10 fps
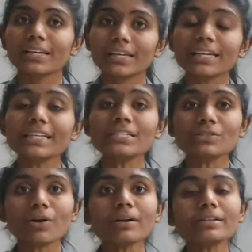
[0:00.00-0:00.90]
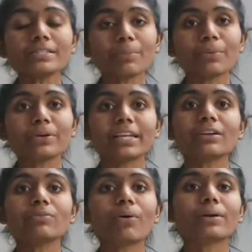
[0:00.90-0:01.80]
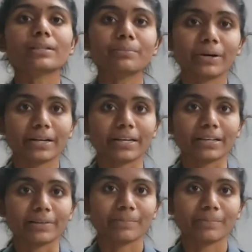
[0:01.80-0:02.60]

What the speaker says: it is not supporting for the burning.